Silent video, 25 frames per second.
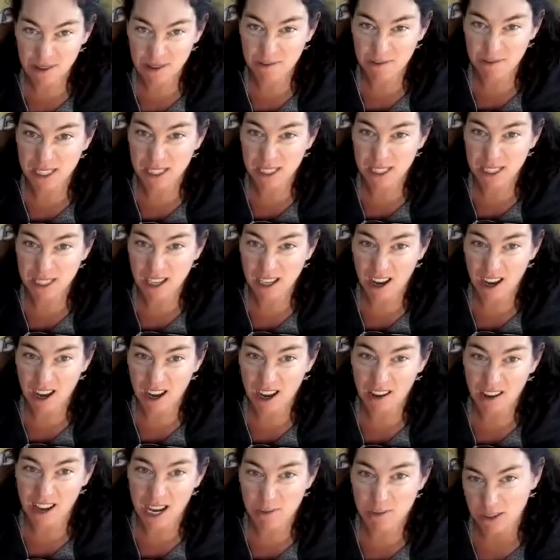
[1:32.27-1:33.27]
all
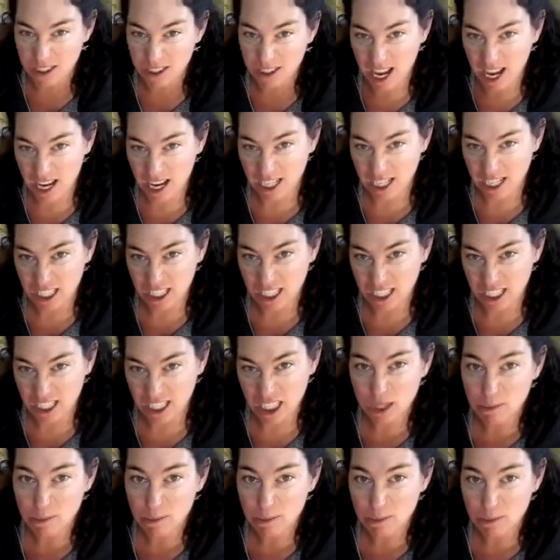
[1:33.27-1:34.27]
different types of
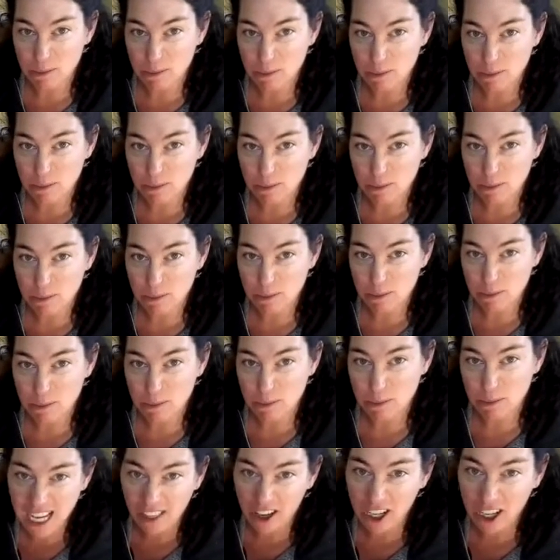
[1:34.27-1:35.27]
animals and
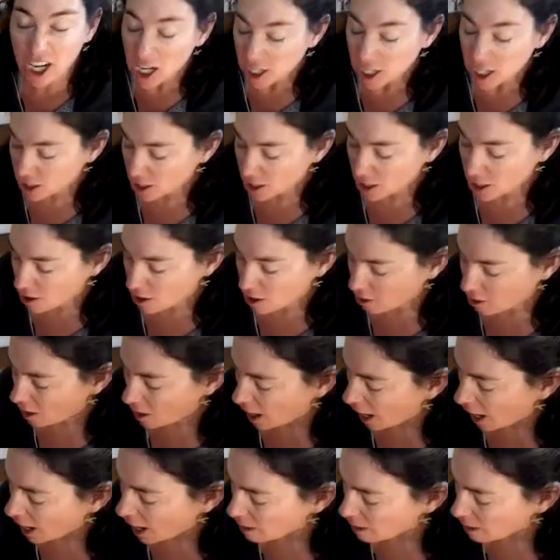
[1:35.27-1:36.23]
smush them together.